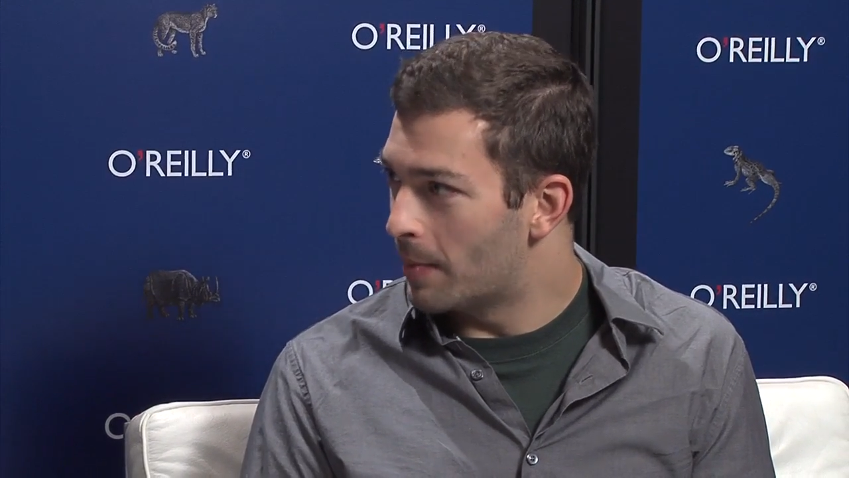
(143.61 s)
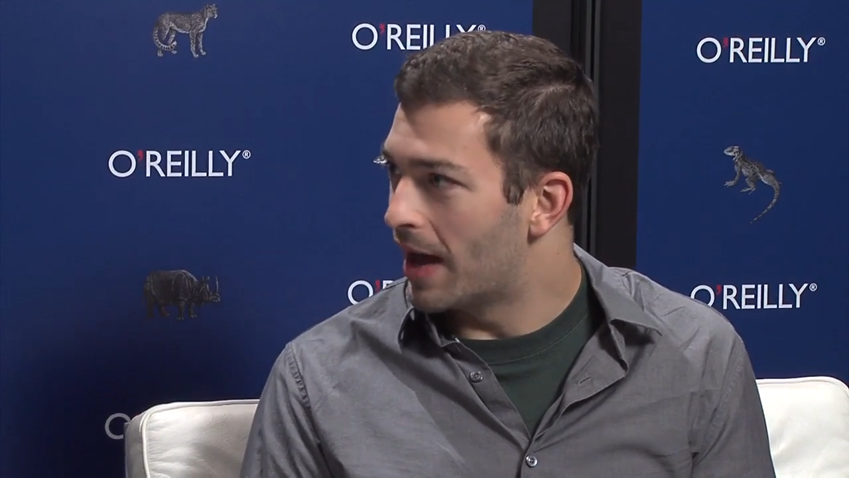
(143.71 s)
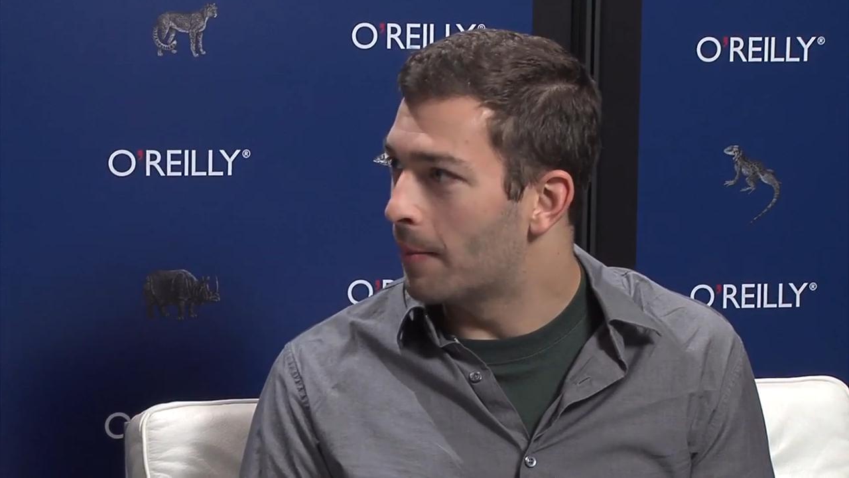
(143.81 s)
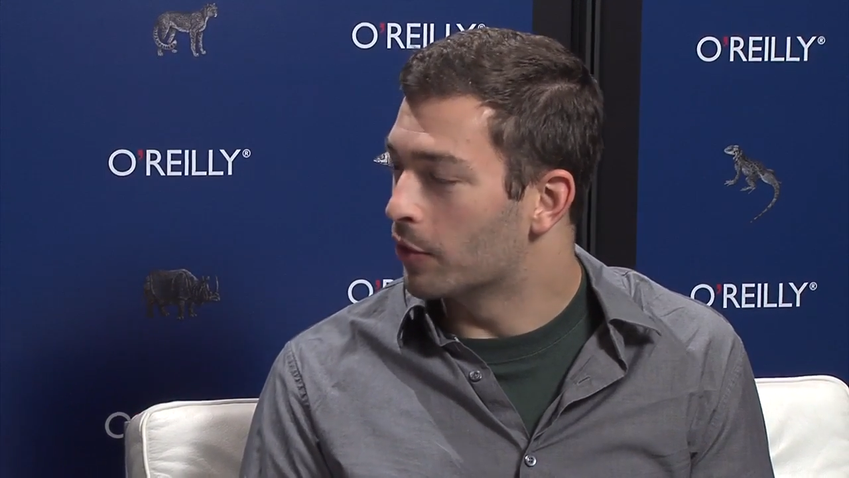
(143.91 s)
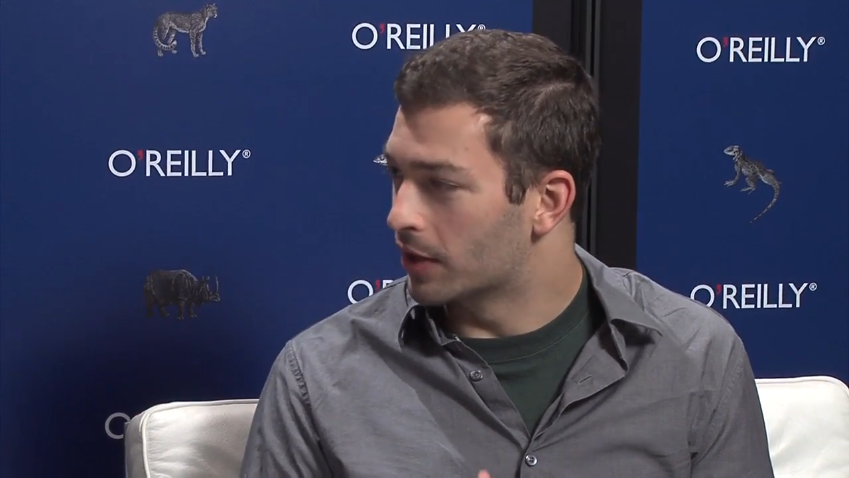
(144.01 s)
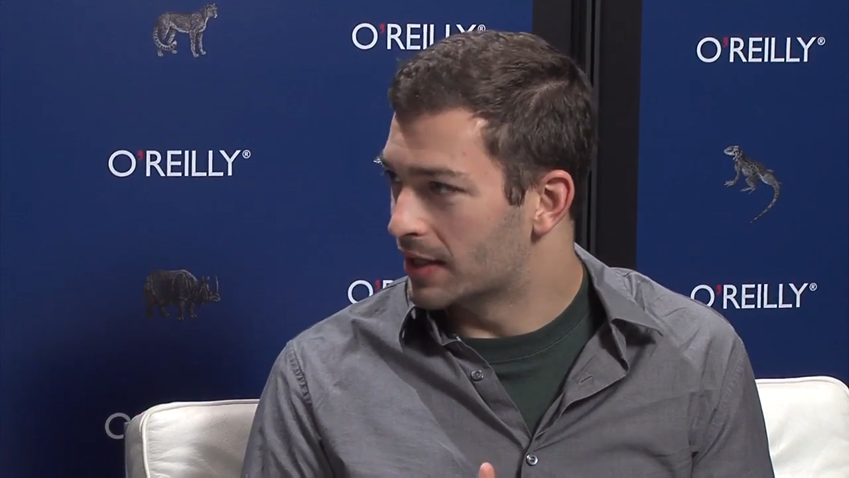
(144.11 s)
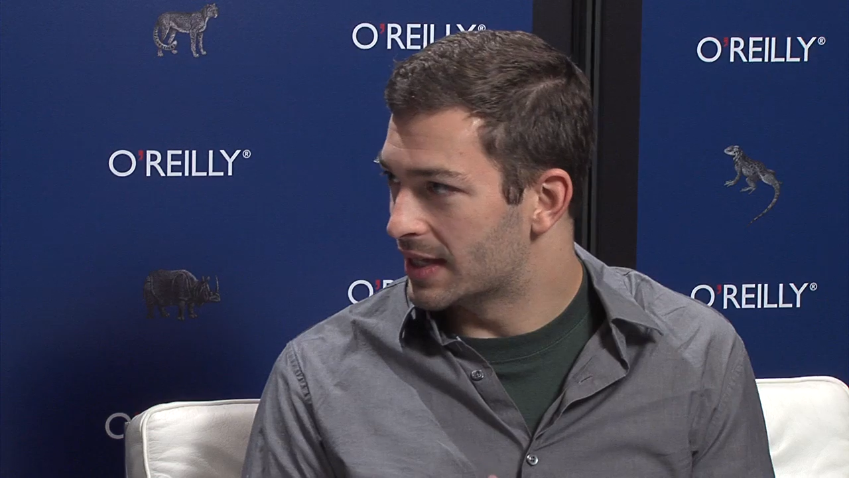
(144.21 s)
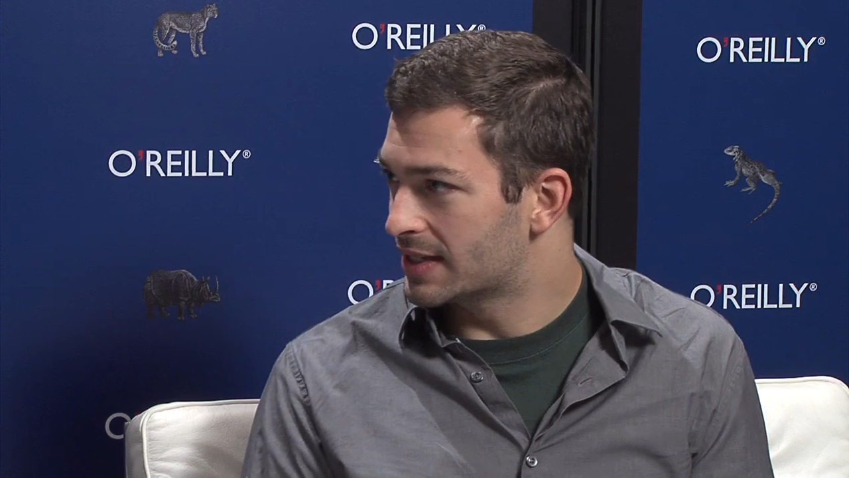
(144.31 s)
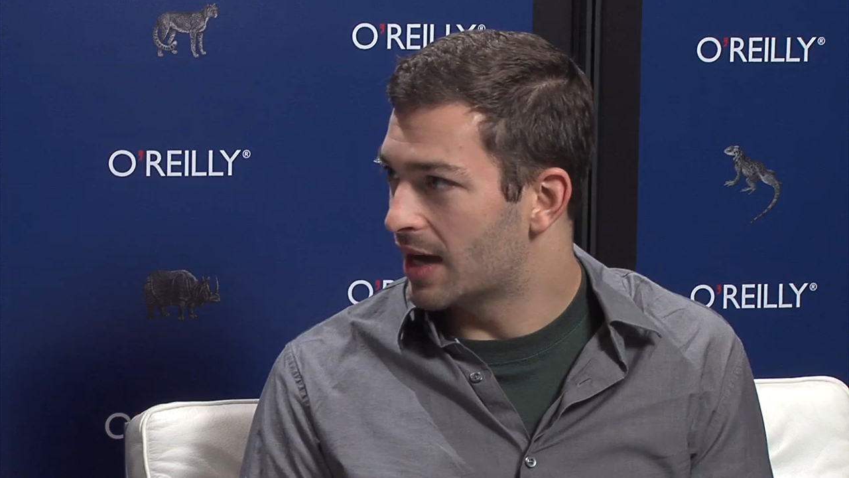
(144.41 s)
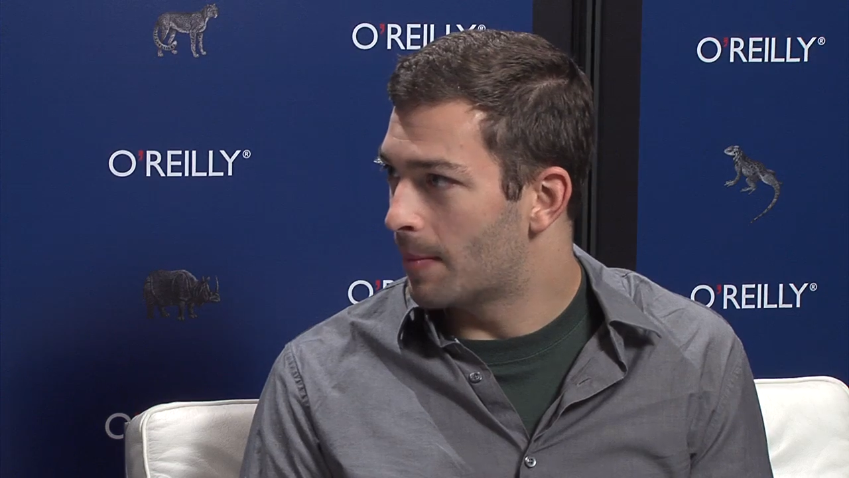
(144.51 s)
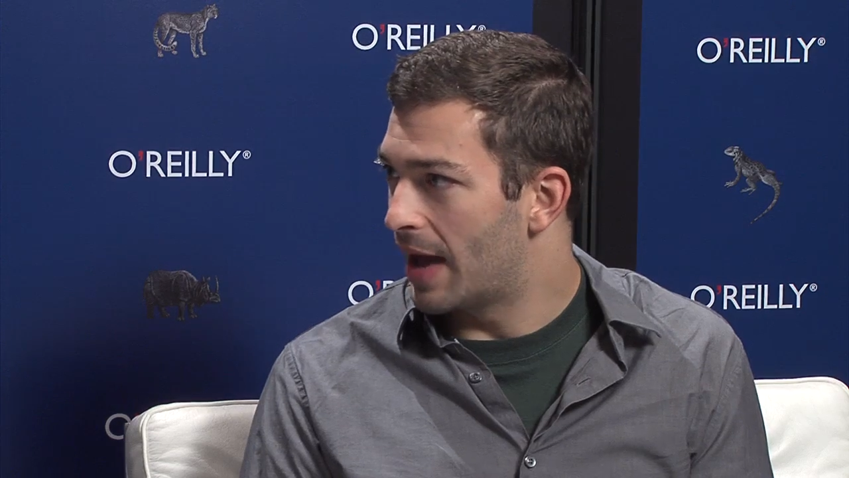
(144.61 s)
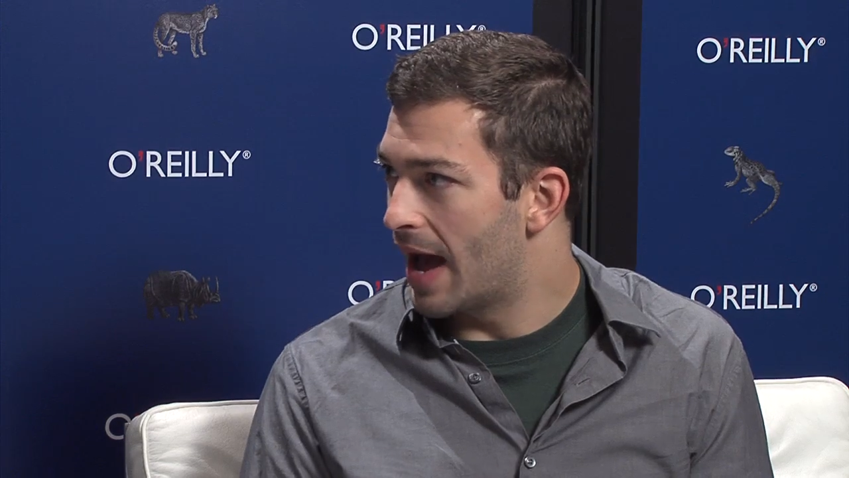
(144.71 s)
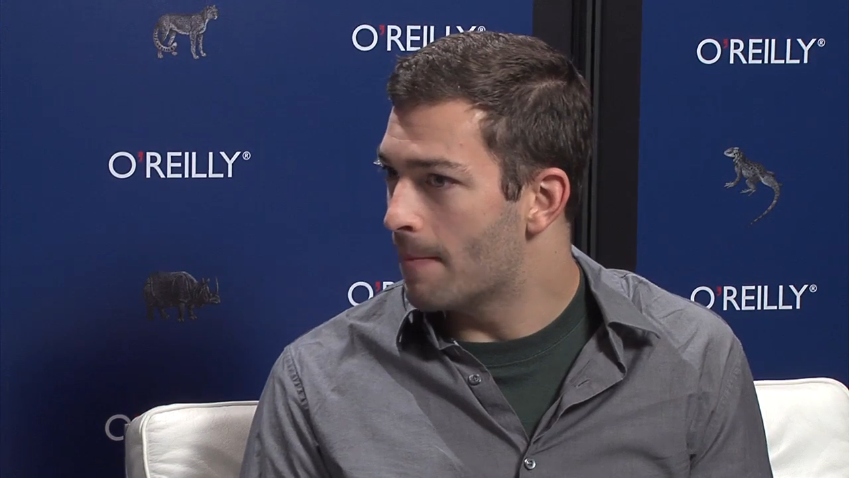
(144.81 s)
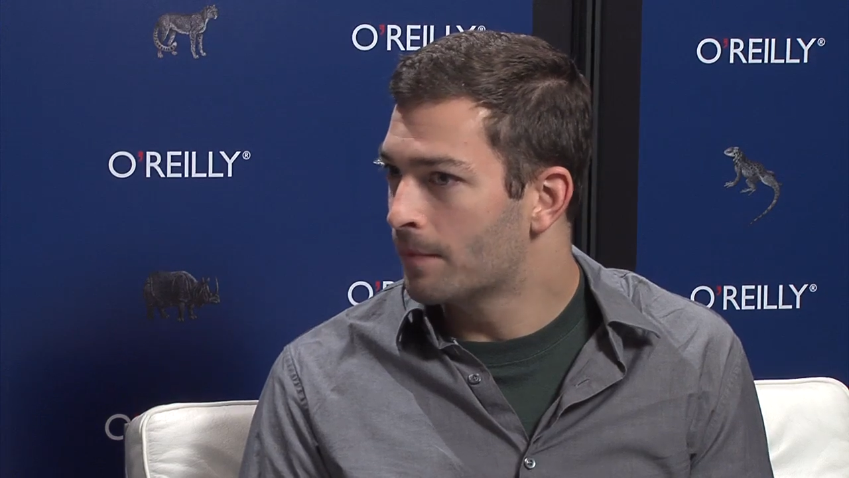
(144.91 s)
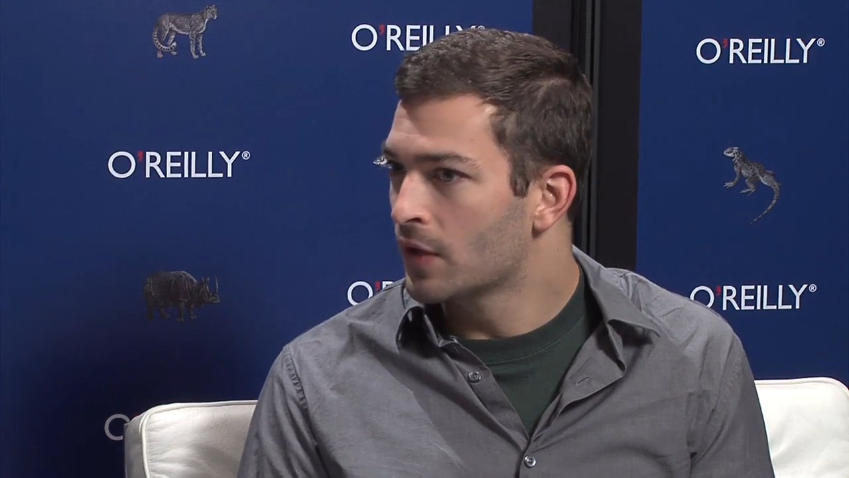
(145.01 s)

app or on a desktop app.